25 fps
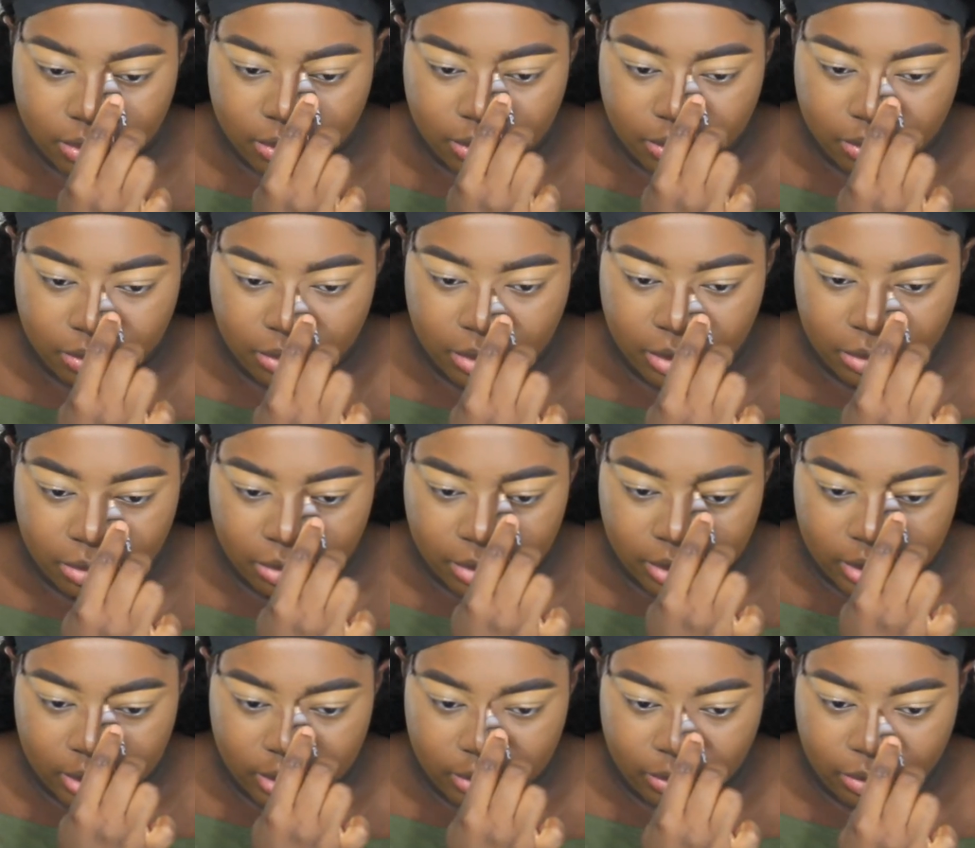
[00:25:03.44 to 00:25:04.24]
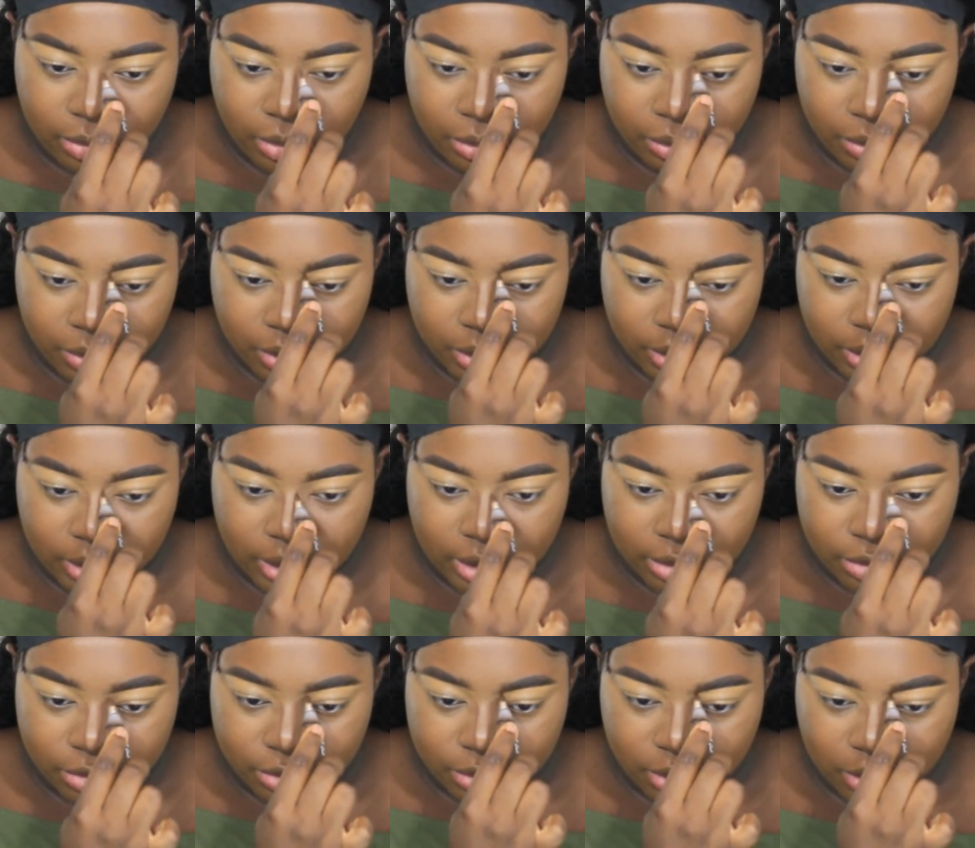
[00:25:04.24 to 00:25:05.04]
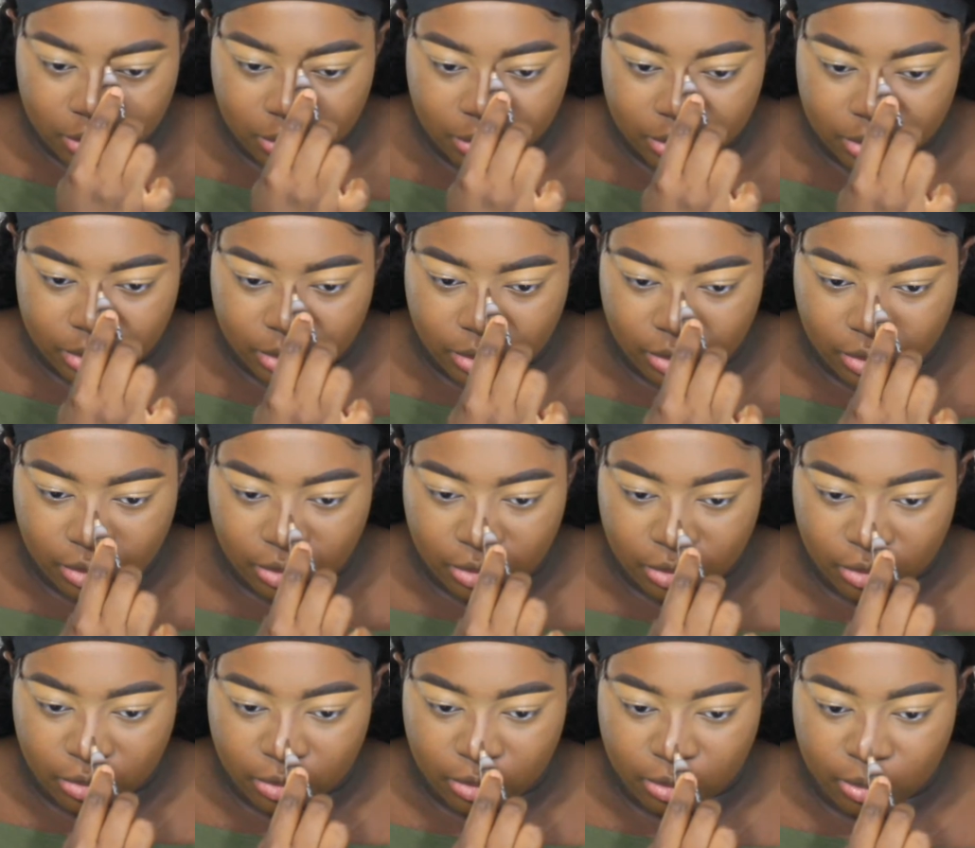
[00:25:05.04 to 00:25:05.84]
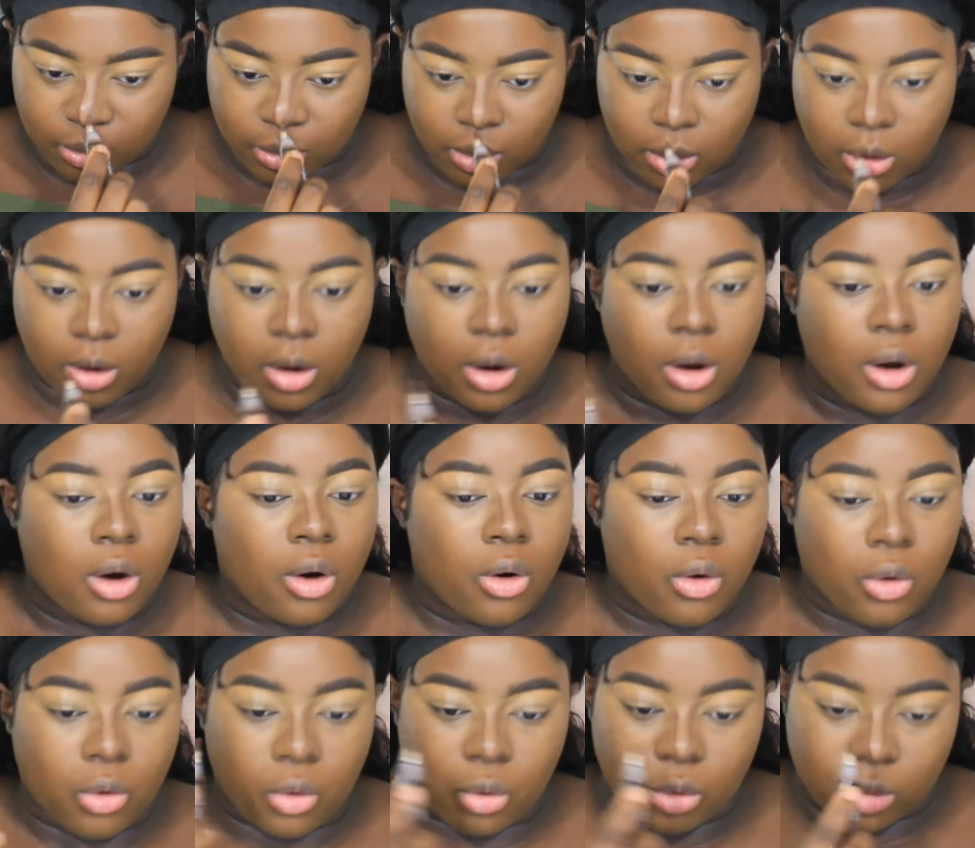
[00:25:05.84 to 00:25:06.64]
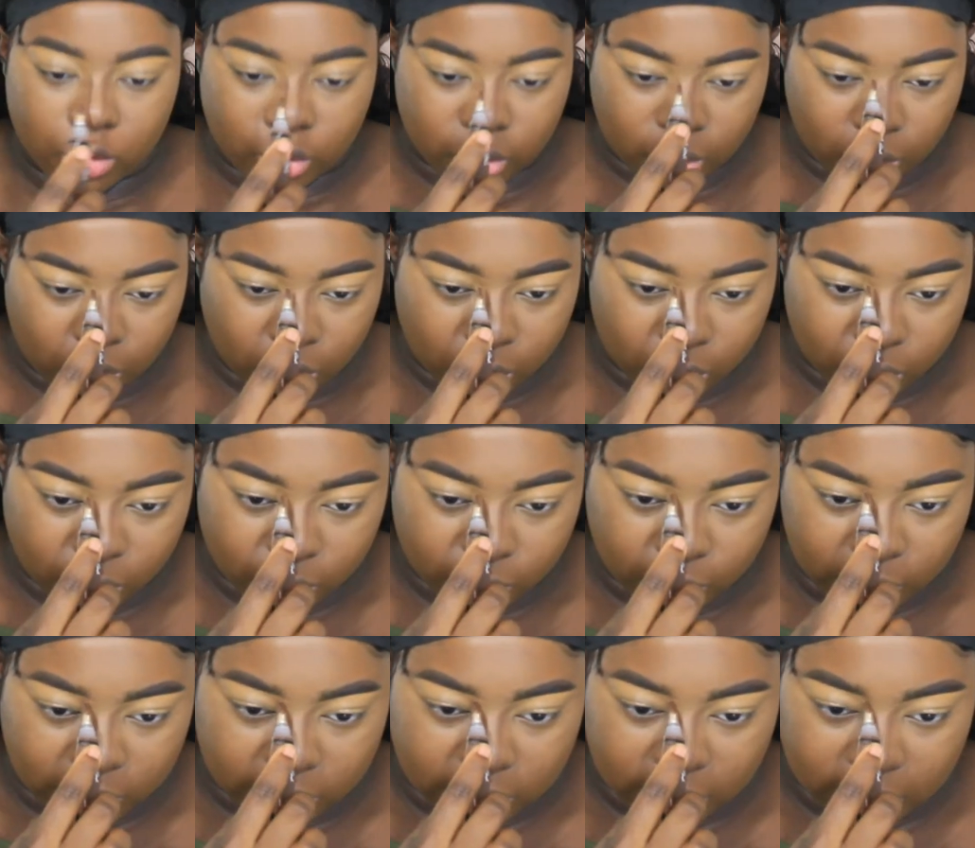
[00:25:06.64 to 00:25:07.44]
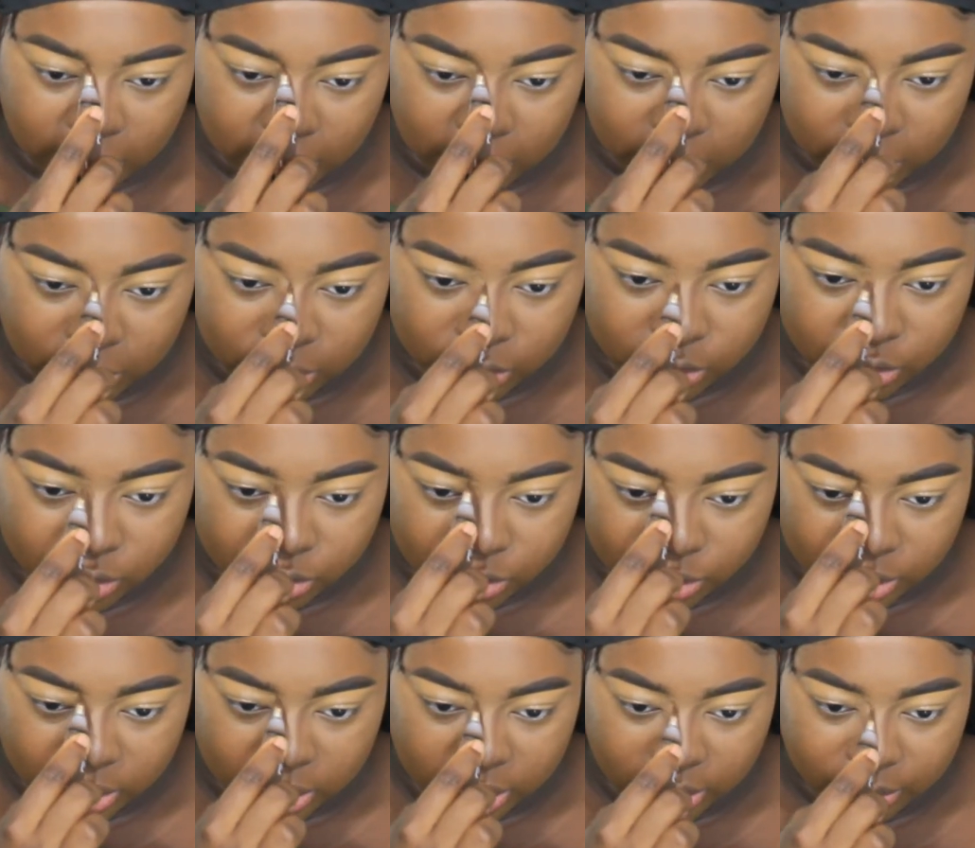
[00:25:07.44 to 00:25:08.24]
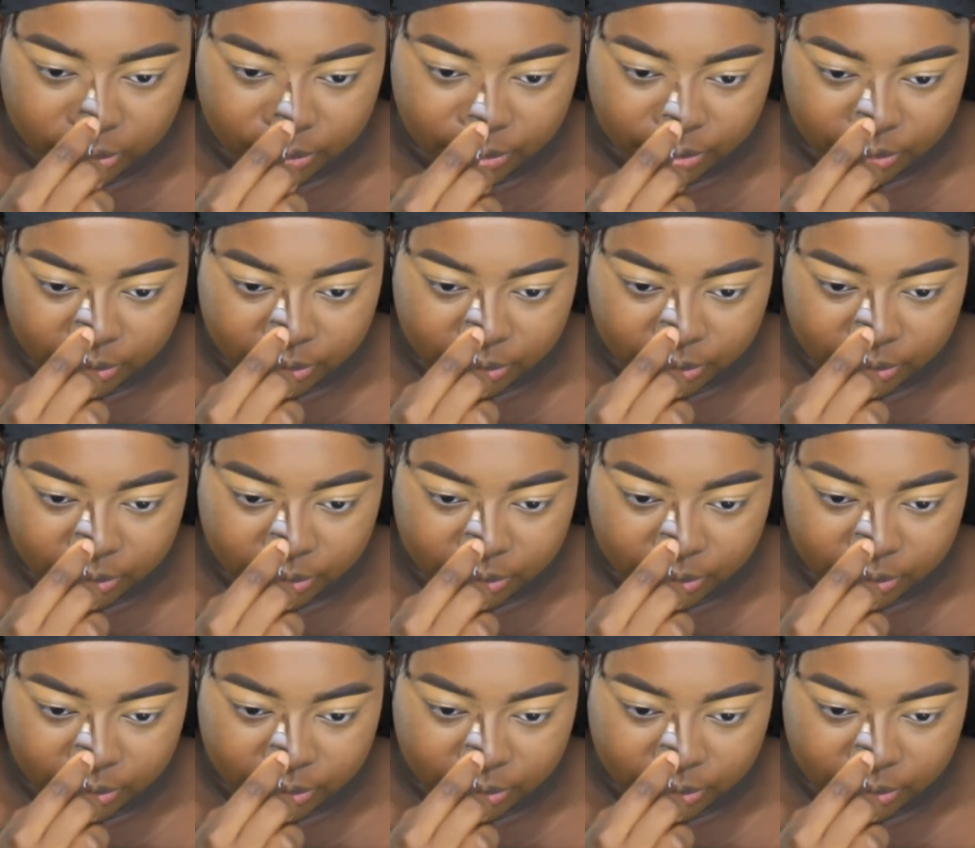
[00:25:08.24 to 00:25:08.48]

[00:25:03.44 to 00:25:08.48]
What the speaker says: We really got to start with the home or the girls we see in the street.